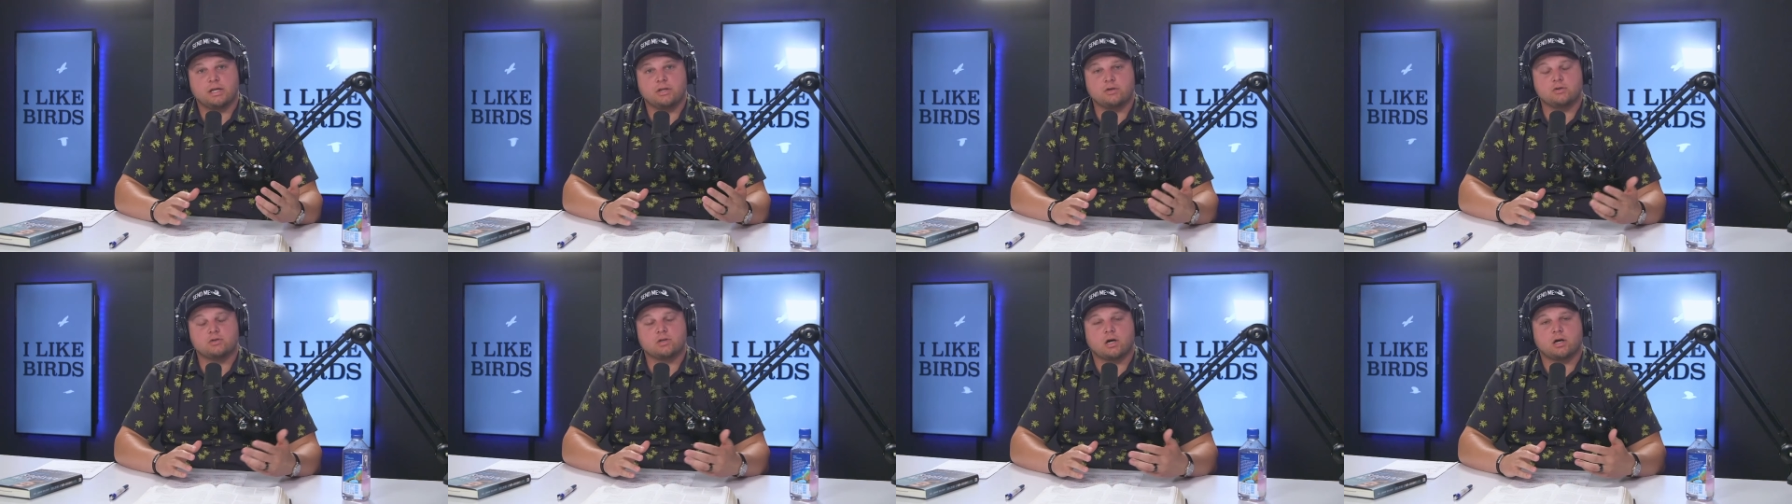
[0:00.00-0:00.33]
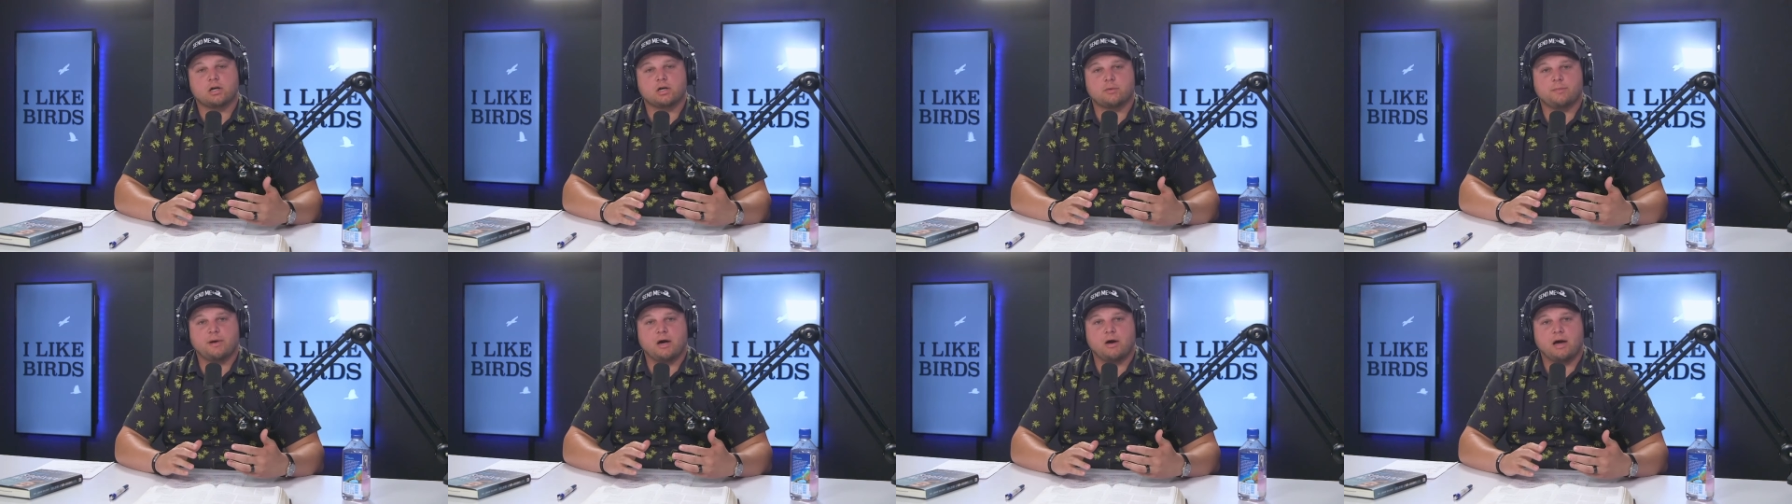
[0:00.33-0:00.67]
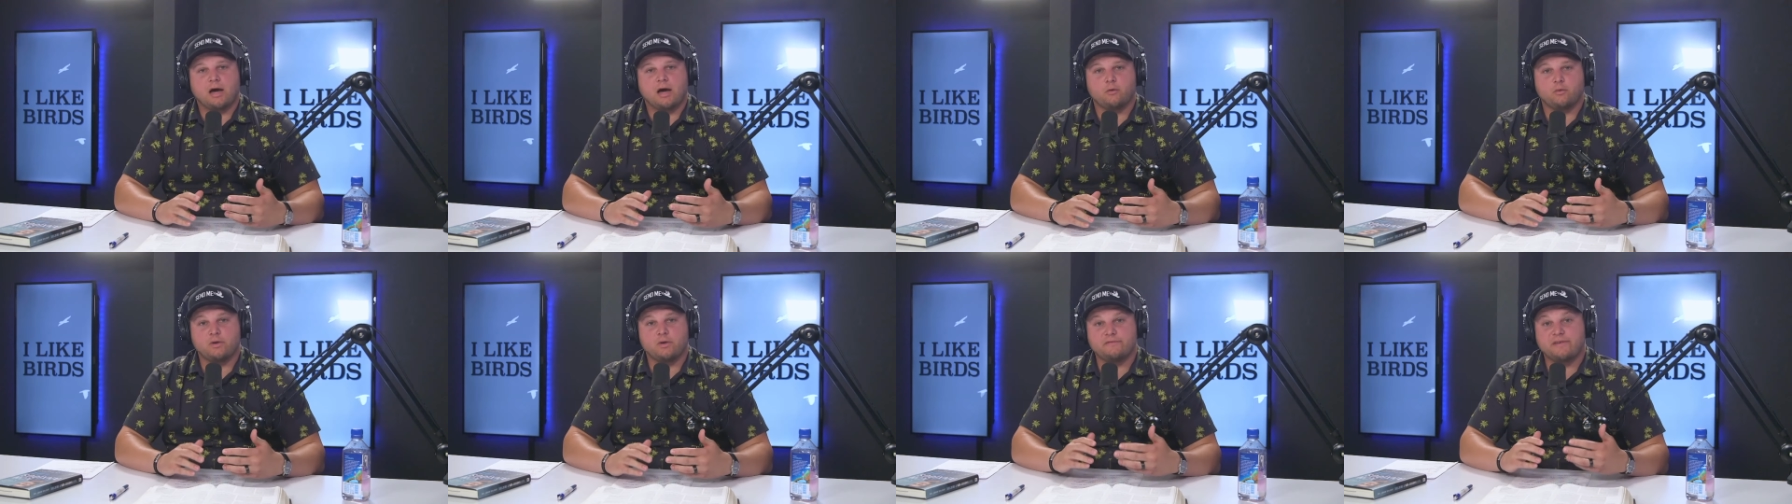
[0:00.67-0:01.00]
and you talk about
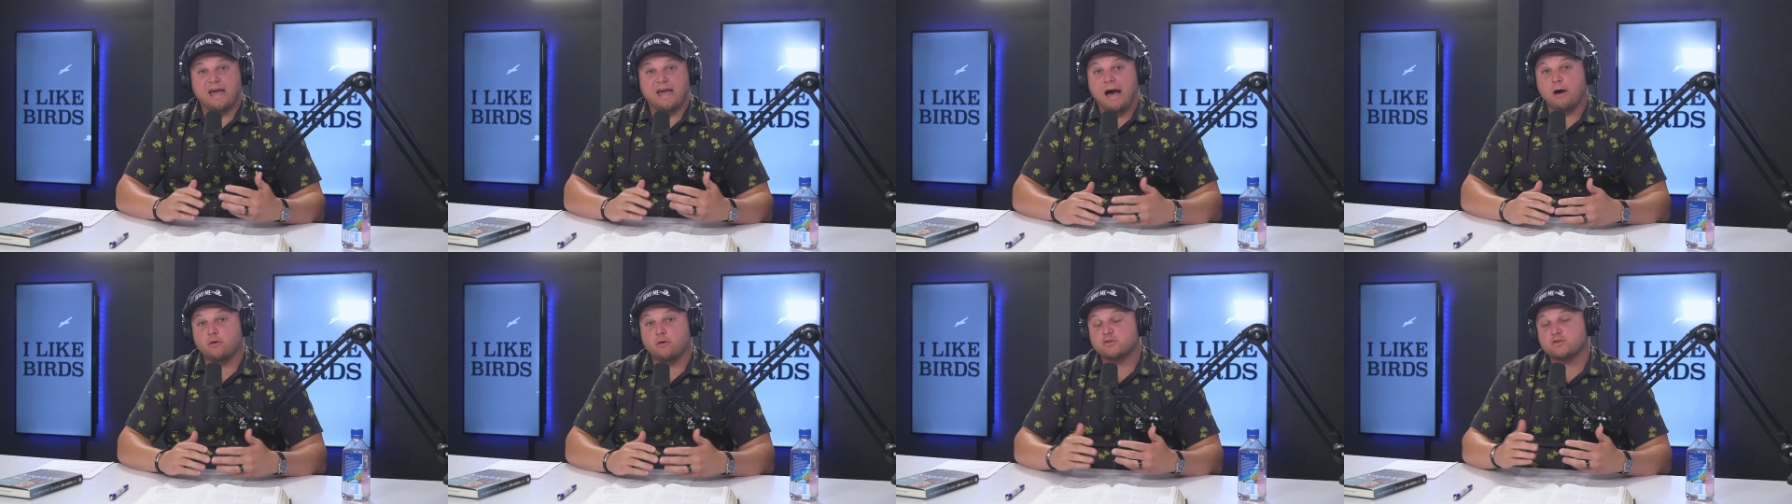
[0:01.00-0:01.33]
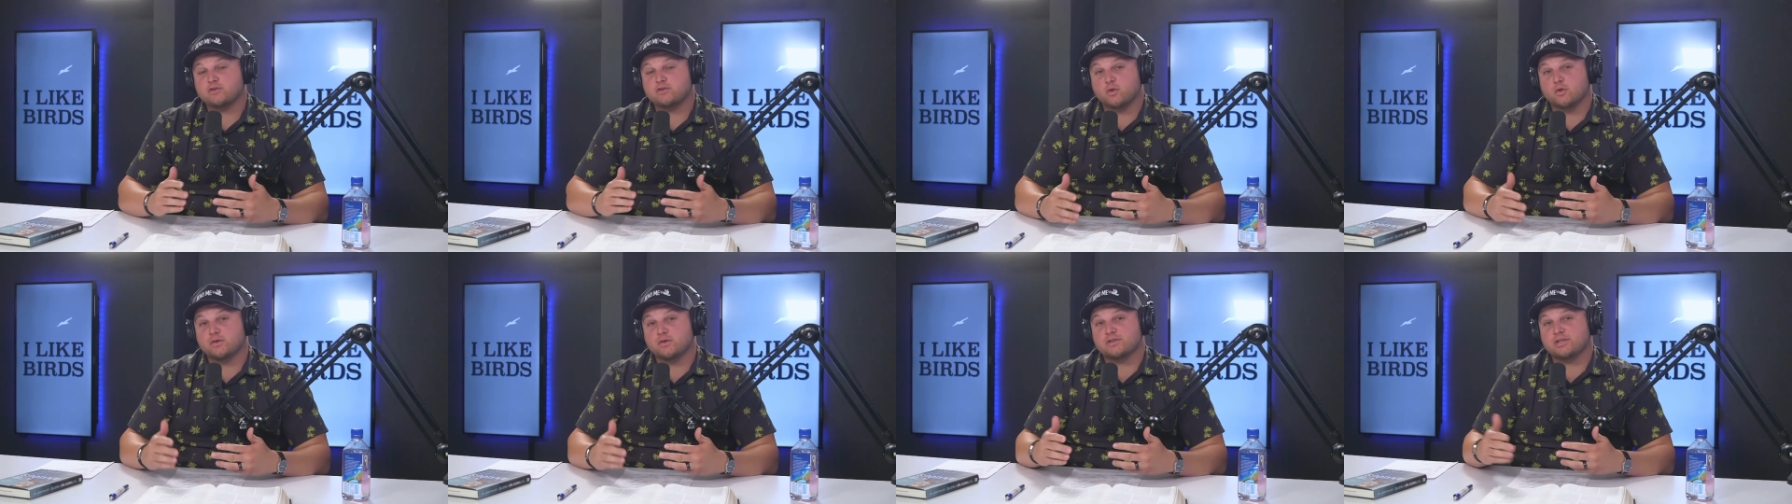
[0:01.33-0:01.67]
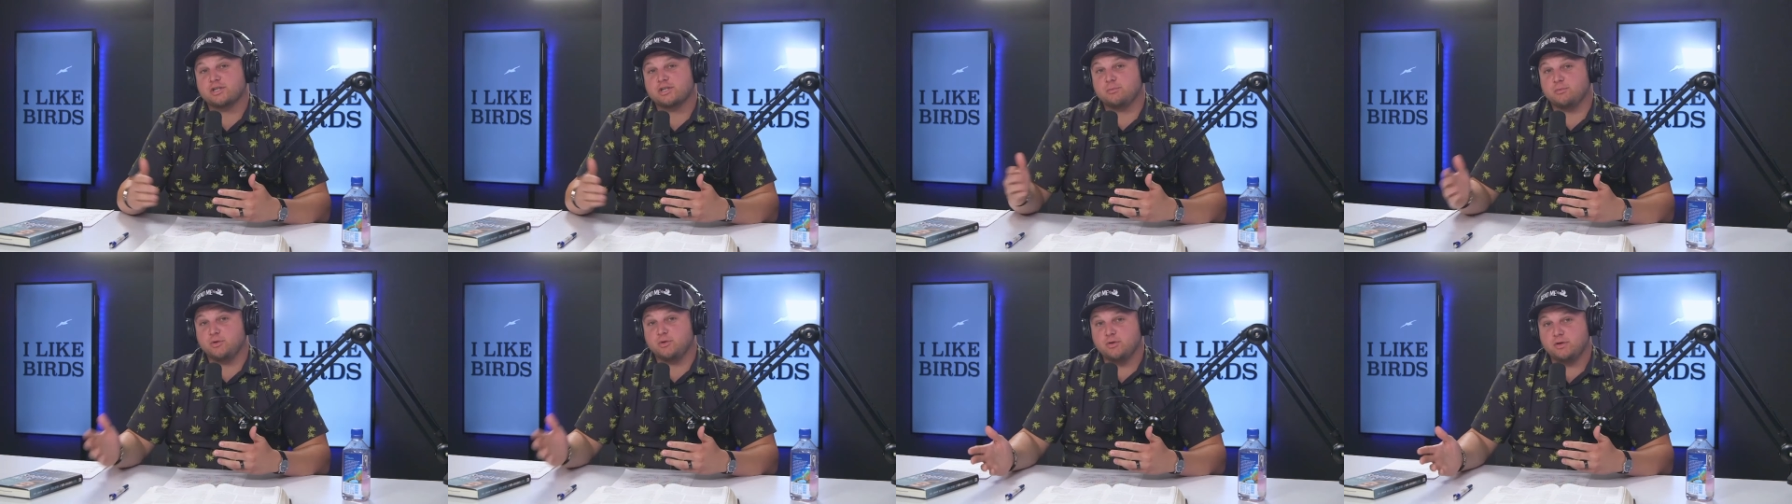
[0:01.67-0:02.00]
how we've outsourced
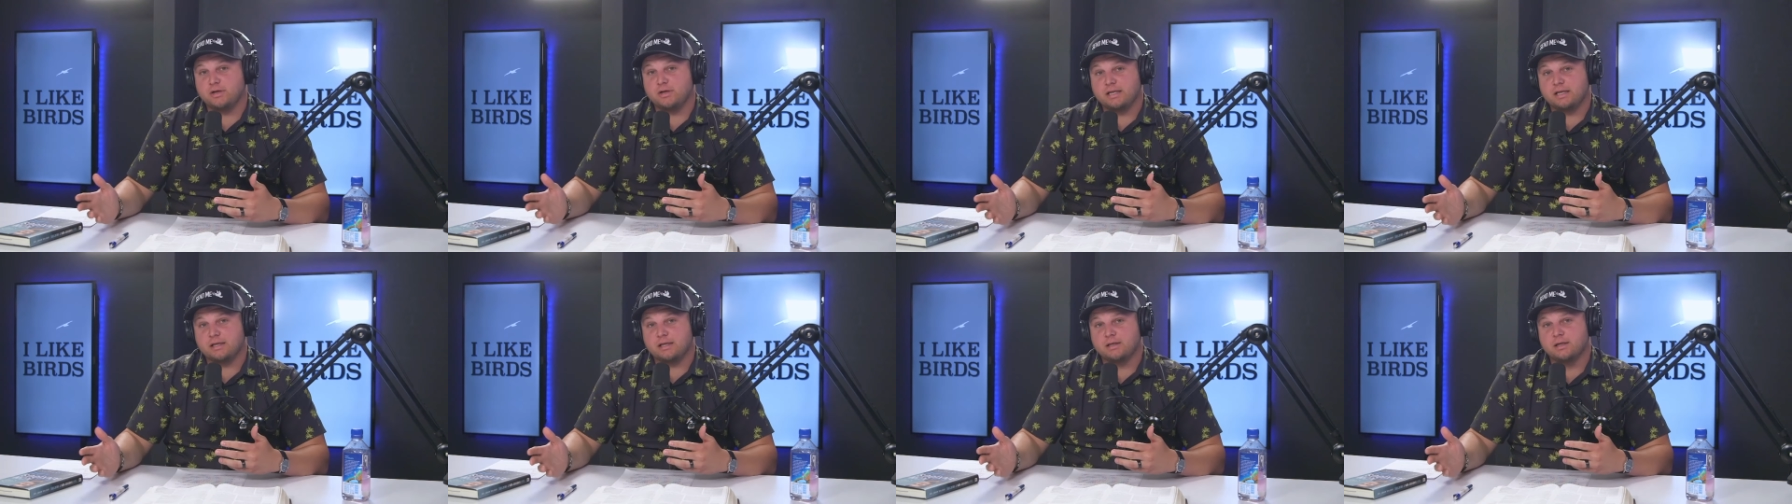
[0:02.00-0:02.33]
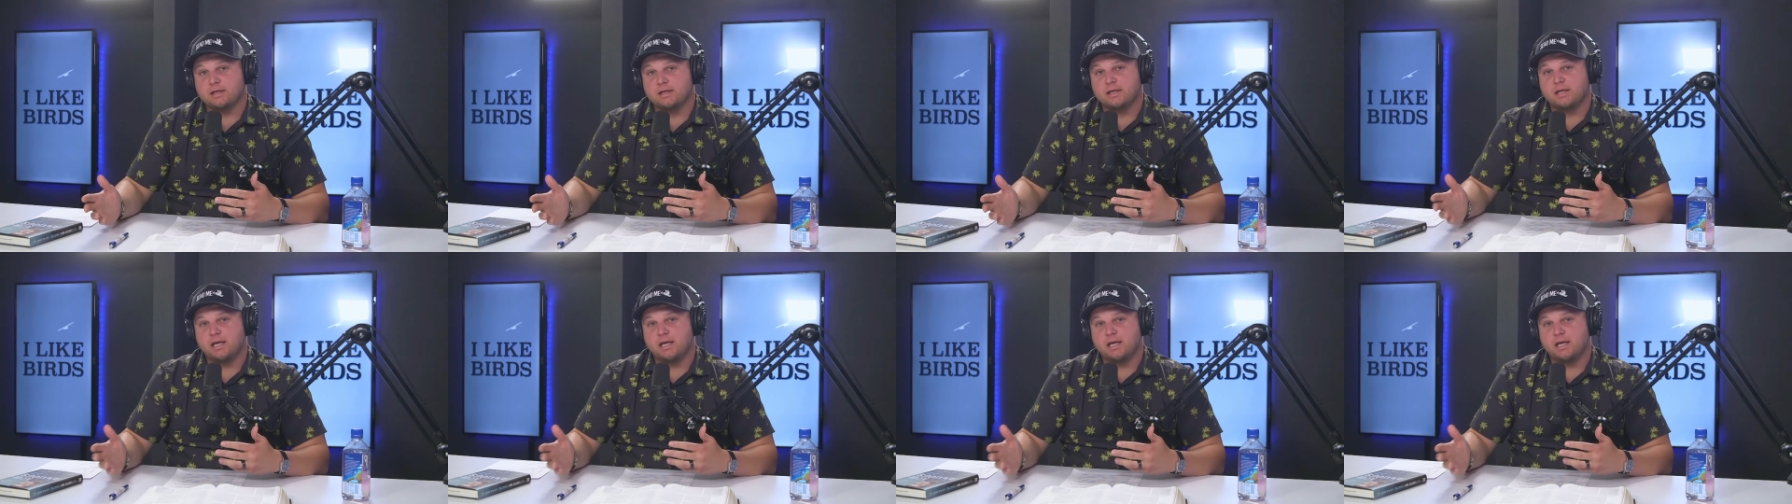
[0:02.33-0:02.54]
community.